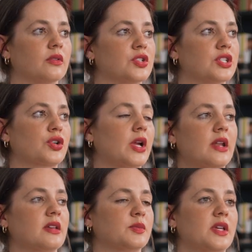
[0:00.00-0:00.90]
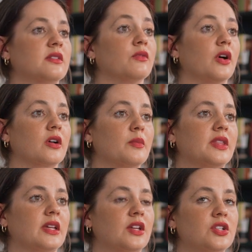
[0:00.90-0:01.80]
Just creating a space of welcome in
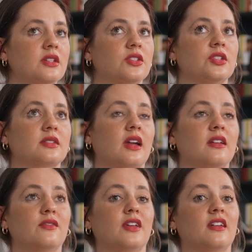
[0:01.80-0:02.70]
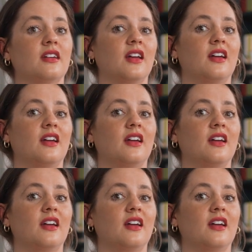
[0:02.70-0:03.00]
the kitchen is just kind of like